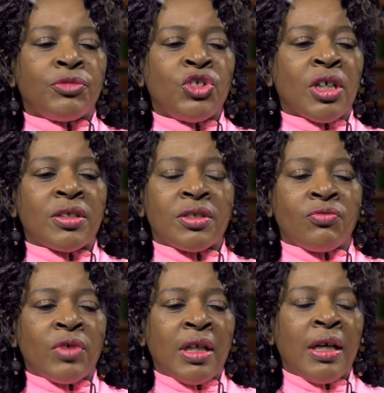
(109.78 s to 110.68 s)
just
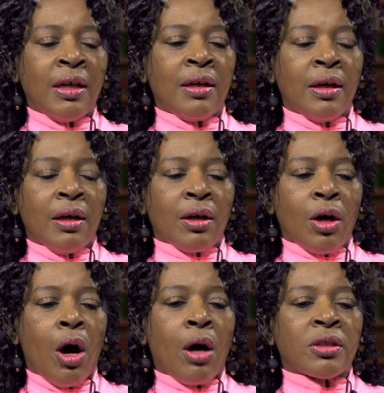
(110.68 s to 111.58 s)
really
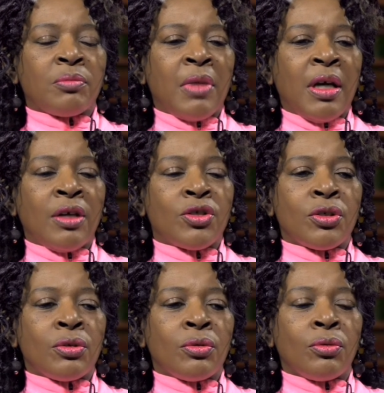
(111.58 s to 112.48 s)
caused me
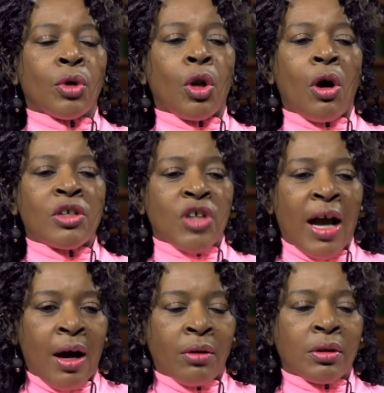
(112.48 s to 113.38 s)
to launch
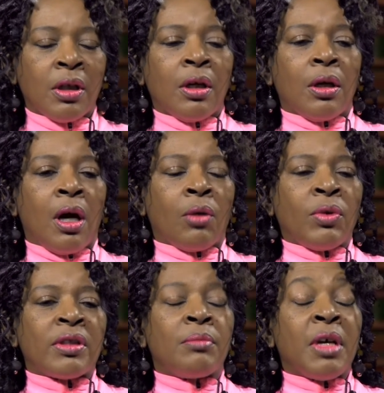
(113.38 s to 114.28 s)
out uh,
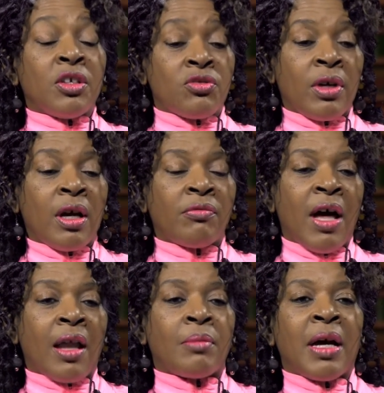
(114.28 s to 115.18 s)
with the ministry of
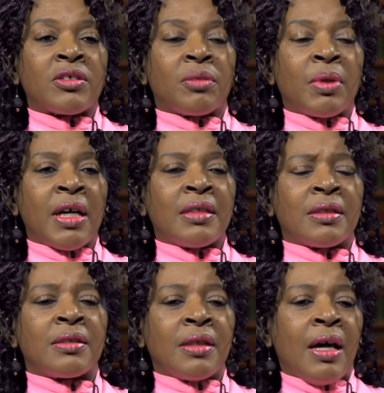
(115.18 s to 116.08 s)
Alabaster Place.
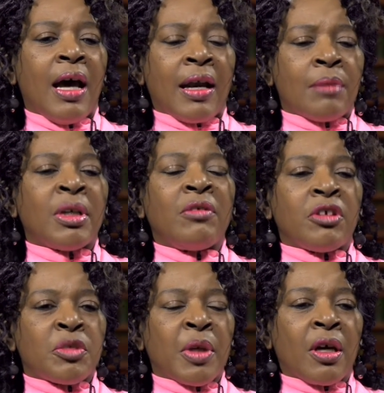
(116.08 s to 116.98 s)
And, and I believe
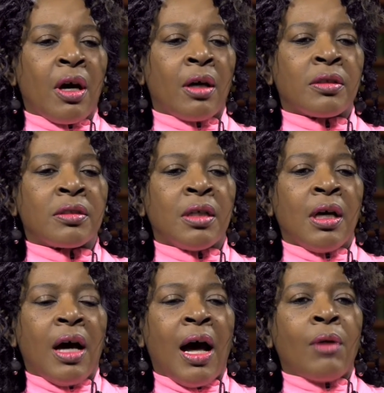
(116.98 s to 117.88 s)
it's because
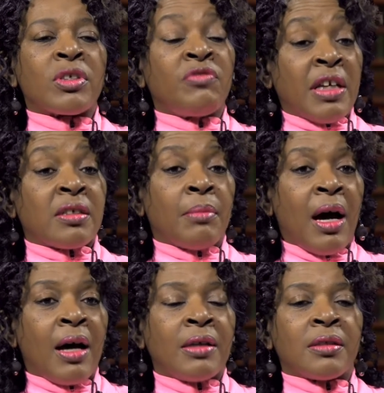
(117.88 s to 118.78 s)
I was
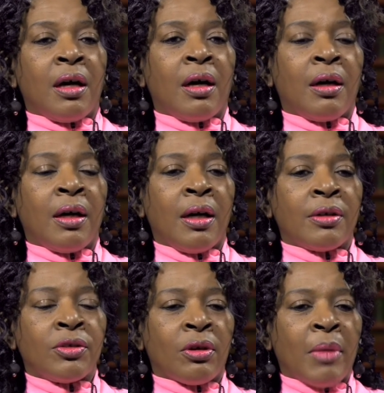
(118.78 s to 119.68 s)
victimized uh, uh,
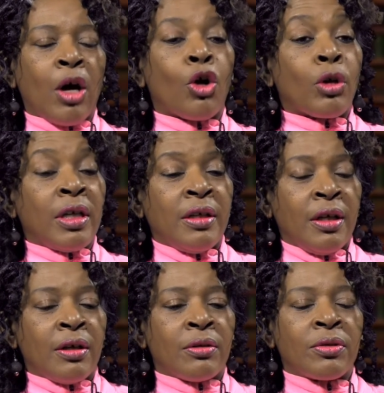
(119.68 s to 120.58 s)
during my early
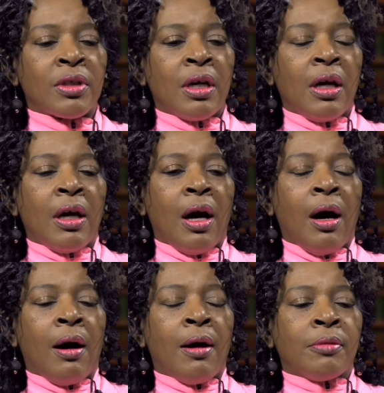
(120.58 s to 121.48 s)
years
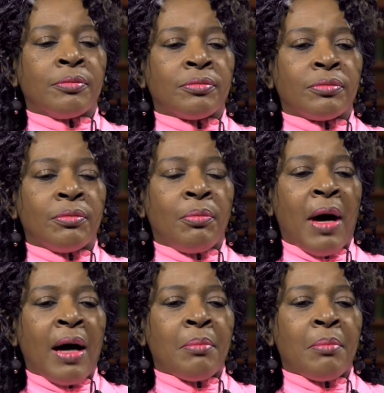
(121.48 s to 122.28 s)
um, by